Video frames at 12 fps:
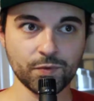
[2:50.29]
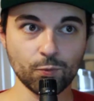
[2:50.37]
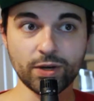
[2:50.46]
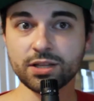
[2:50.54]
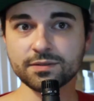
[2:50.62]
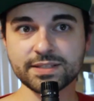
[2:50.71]

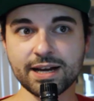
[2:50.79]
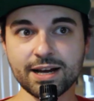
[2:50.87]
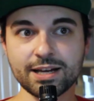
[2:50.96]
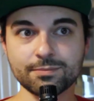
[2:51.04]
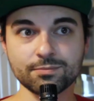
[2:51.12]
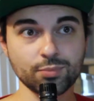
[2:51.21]
Wheel of
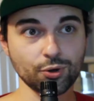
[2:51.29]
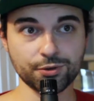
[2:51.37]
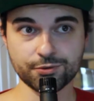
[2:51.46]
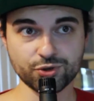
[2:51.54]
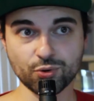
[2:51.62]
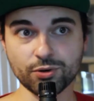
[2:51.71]
Time,
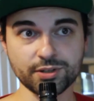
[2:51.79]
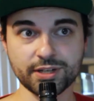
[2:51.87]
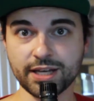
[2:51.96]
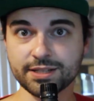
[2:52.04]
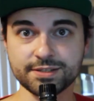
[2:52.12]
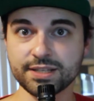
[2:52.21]
both Jordan
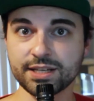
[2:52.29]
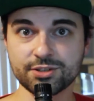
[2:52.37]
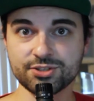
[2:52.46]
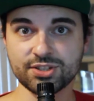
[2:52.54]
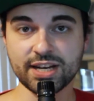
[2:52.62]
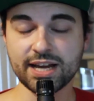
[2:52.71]
and
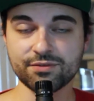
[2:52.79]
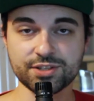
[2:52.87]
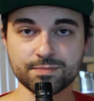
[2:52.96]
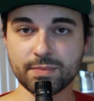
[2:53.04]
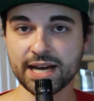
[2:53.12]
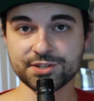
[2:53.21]
Sanderson have
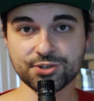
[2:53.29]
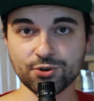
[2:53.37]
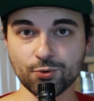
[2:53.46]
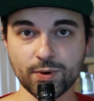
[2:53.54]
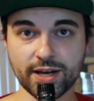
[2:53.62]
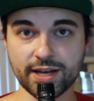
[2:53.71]
this
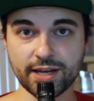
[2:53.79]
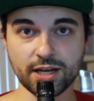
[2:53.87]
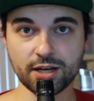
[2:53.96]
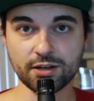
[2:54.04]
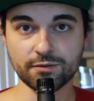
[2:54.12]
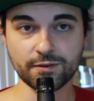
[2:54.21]
magical way
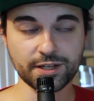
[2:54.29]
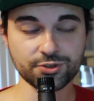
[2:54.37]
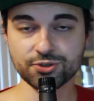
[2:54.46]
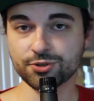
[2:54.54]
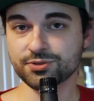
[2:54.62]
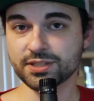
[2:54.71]
of
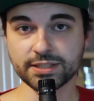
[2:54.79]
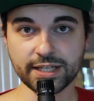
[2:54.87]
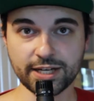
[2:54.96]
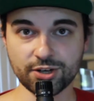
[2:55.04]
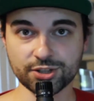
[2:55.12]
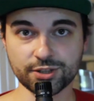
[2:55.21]
introducing a
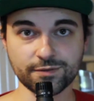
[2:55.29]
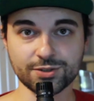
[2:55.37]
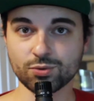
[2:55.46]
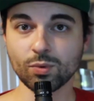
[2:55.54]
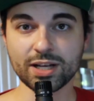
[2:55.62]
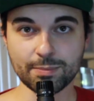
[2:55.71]
character for
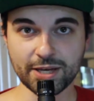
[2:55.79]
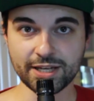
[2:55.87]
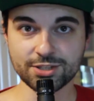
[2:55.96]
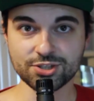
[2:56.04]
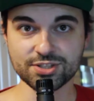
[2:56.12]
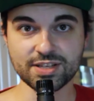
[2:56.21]
20
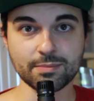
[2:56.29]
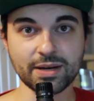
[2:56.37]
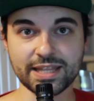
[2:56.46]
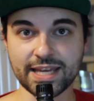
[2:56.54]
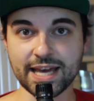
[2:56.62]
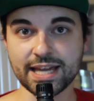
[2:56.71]
pages, and
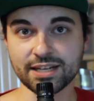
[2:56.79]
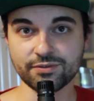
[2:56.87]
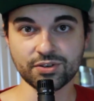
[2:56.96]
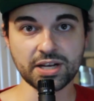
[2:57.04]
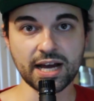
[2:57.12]
by the end of it,